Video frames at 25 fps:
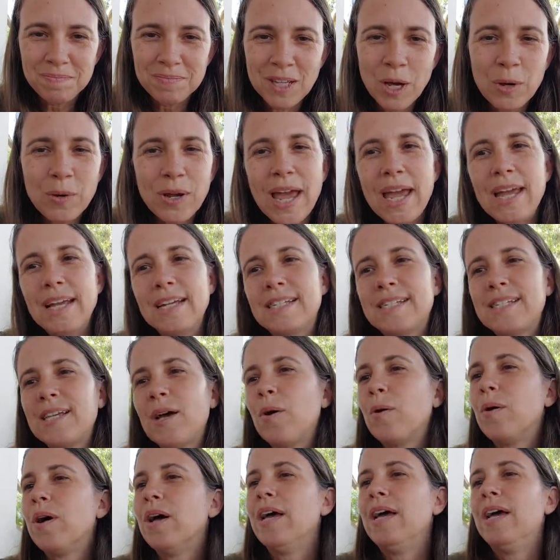Okay,
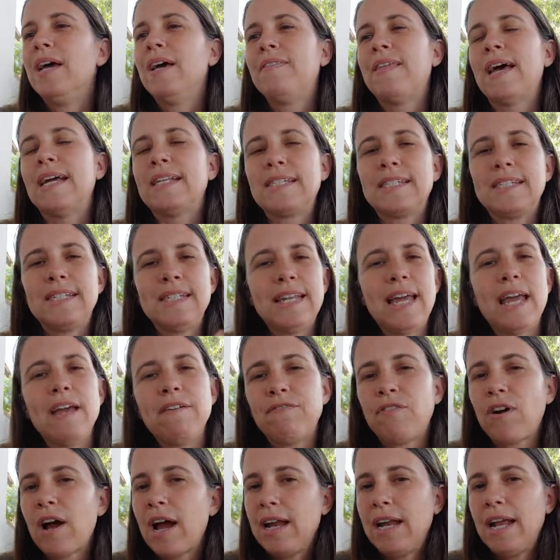so that's today,
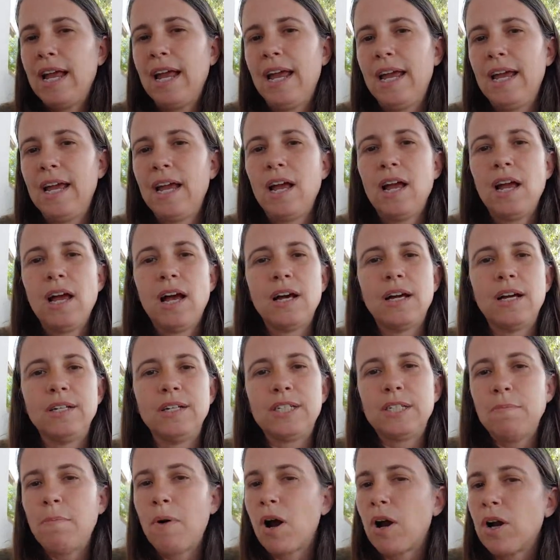Friday,
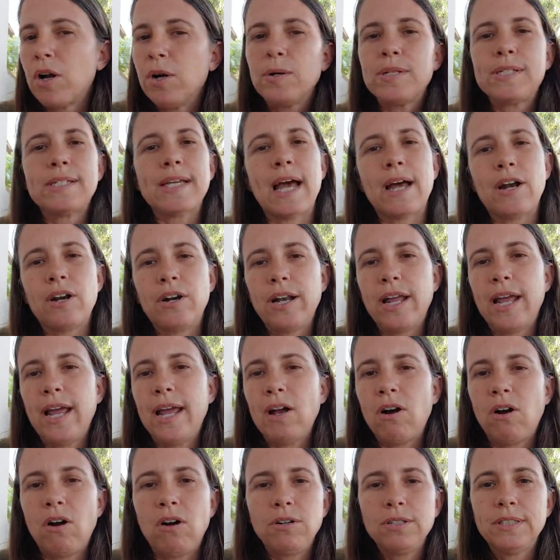tomorrow,
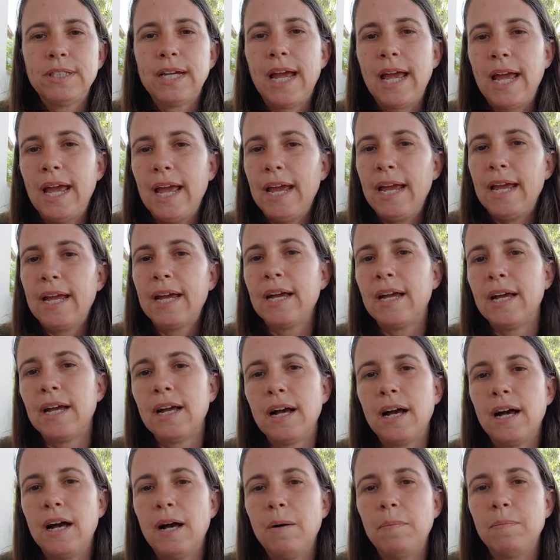Saturday, all day.
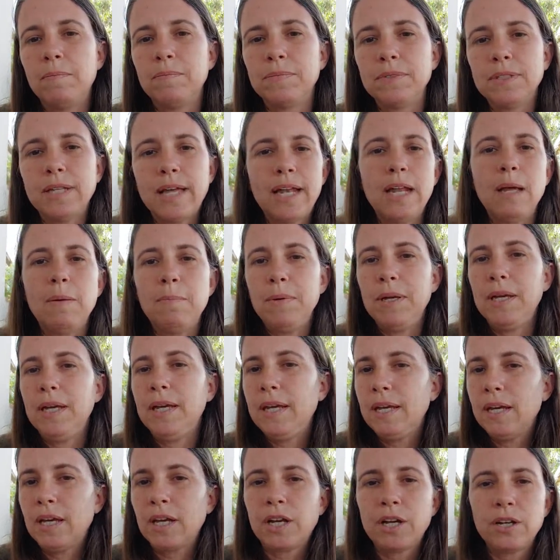Let it
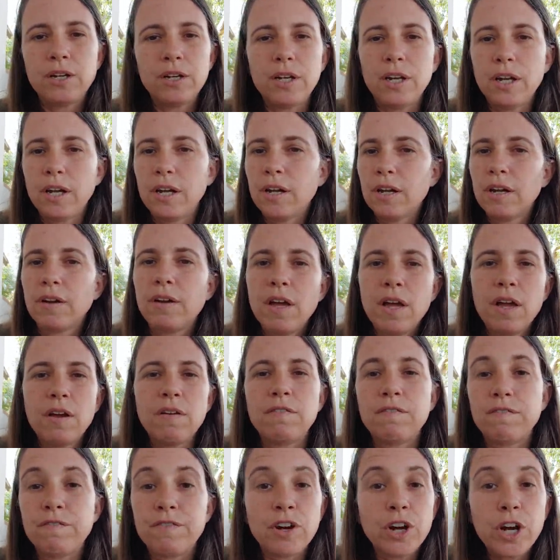be a good
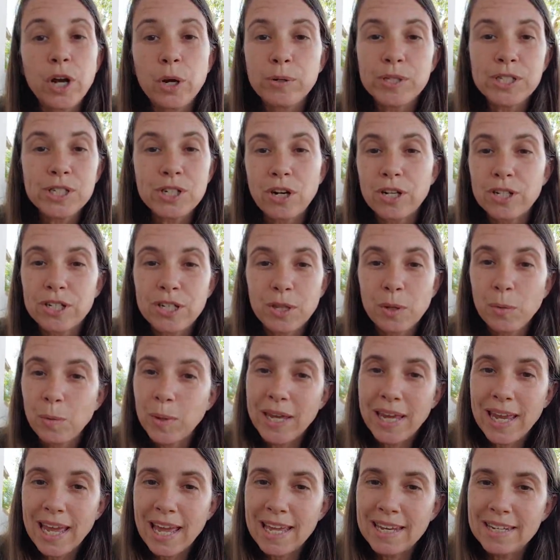Virgo start to the
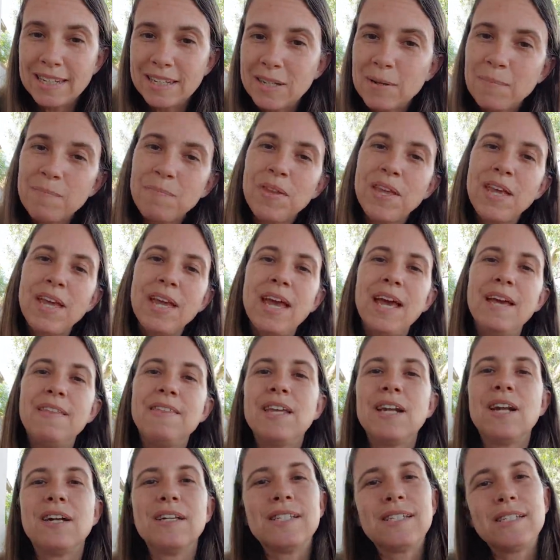weekend.
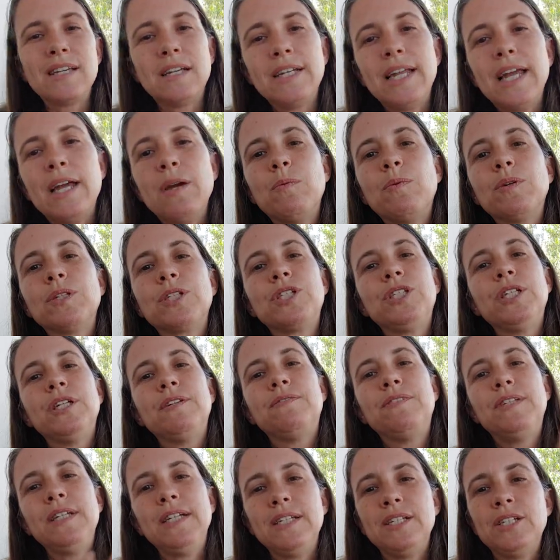And then on Sunday, we'll
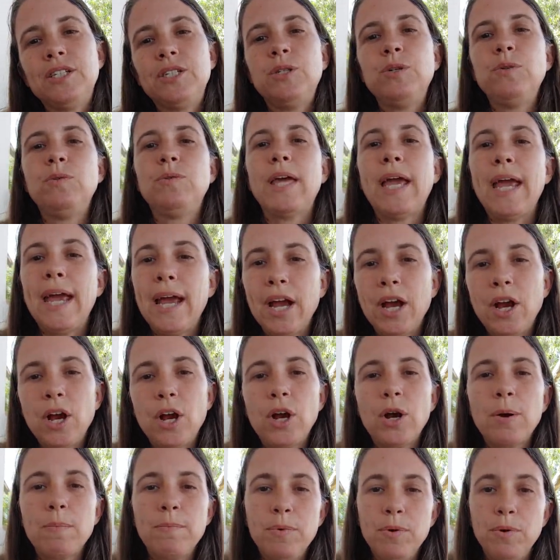shift into the
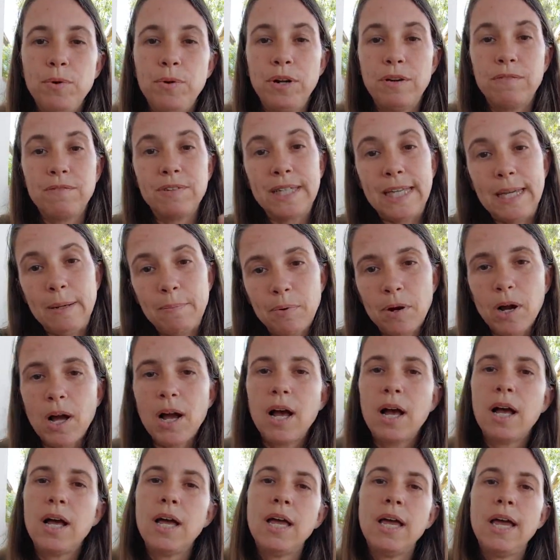air moon of
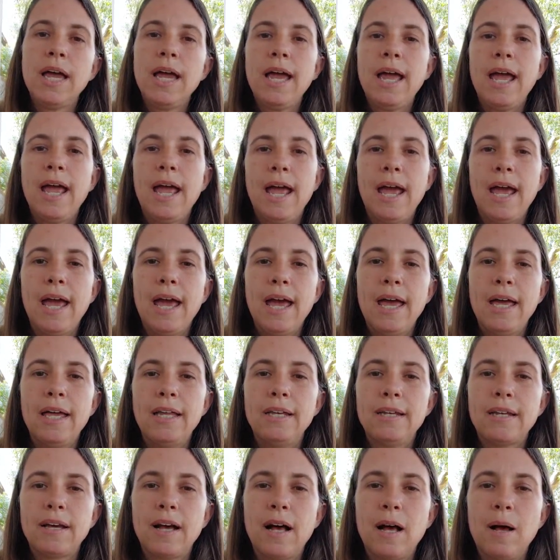Libra,
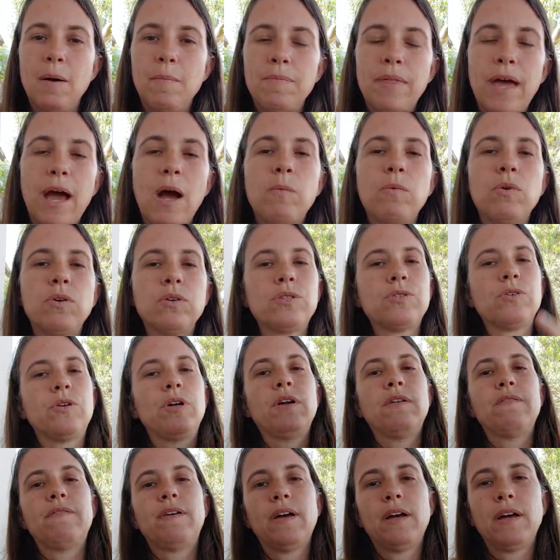and that will
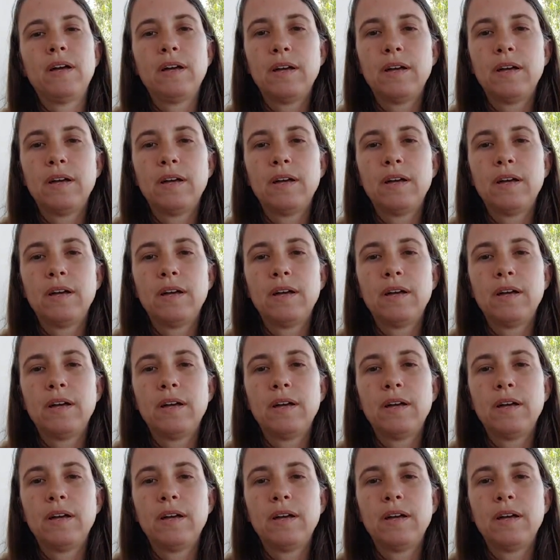sort of